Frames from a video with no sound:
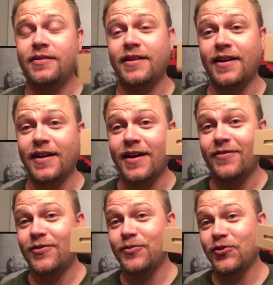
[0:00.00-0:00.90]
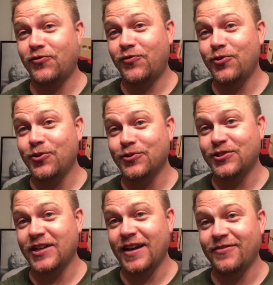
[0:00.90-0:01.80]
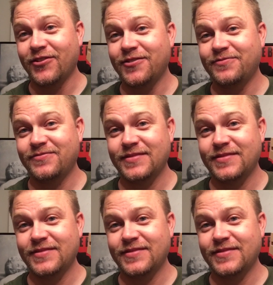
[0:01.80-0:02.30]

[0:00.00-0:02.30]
that I got from the Frugal Shaver.